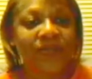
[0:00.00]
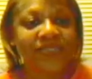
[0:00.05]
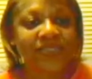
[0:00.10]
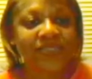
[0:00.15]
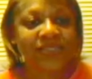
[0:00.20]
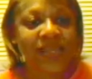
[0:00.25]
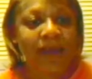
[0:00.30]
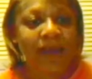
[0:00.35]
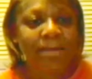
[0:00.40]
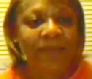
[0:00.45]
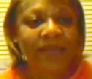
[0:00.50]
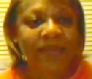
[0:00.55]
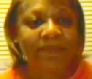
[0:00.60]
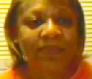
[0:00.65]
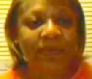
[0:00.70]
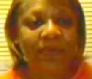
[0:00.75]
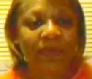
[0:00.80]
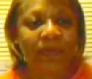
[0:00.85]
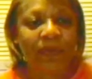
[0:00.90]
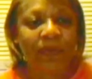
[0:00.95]
reason that
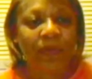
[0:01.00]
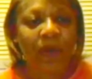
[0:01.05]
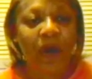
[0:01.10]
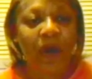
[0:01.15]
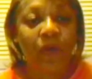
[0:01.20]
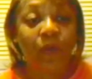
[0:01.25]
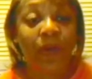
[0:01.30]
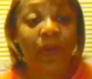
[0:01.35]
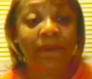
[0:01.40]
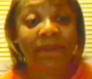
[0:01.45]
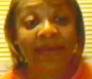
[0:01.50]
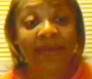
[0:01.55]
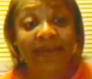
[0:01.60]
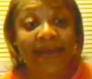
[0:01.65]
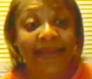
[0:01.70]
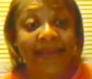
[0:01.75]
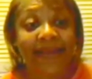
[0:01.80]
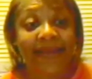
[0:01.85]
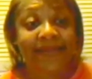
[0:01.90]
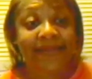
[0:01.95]
people, or women,
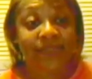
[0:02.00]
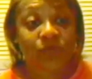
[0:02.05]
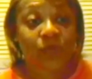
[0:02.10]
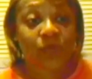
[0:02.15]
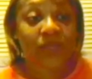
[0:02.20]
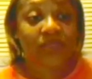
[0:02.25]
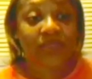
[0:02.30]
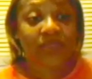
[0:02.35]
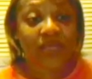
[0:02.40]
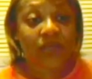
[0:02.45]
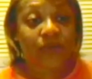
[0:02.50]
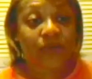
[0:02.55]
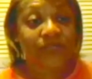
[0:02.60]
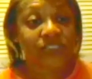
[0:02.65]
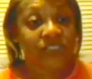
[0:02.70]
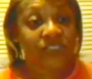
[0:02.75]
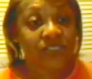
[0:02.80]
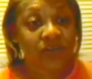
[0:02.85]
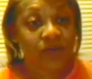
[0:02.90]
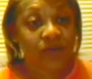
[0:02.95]
I guess, would think
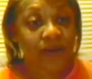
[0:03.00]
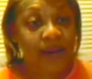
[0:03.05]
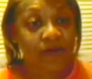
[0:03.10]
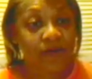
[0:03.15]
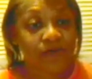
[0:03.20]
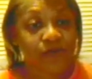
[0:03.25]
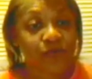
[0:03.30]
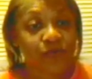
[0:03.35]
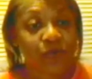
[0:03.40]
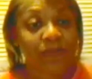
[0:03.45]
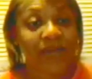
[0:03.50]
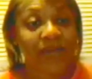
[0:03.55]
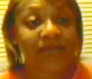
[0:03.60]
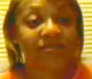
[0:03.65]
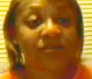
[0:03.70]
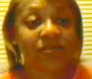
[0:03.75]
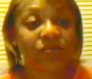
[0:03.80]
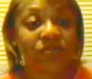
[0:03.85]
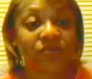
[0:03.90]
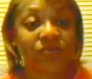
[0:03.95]
Christian Grey was
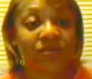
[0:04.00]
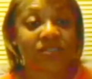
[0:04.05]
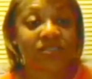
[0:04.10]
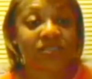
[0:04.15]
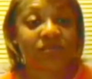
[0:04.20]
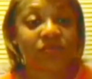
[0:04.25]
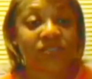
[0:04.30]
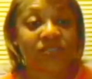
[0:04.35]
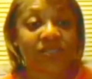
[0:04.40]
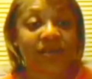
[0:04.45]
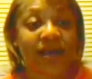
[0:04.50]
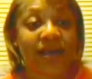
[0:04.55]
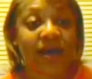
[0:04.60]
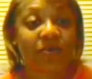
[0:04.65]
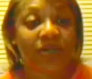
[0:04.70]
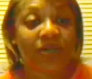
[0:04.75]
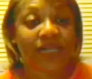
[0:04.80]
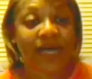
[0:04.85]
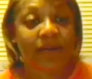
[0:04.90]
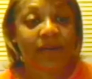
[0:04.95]
romantic was because he was a guy
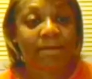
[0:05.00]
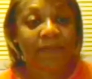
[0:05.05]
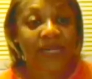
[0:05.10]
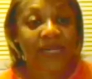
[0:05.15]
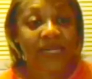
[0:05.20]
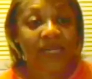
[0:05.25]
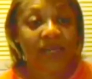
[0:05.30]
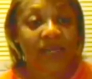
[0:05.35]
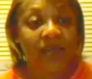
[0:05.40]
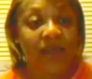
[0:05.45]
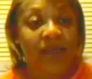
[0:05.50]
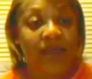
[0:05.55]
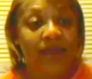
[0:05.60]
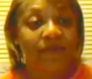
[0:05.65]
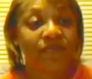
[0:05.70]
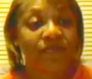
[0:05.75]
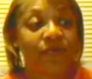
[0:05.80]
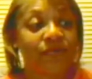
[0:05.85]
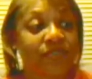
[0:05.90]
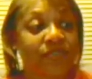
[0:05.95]
with a lot of money.
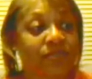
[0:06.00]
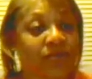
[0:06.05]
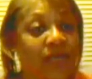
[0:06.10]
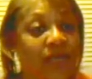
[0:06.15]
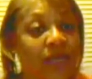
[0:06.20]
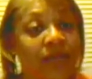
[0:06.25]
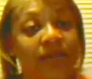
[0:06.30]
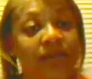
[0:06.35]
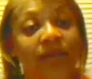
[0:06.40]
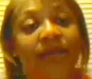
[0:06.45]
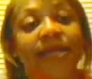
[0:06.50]
If he was, and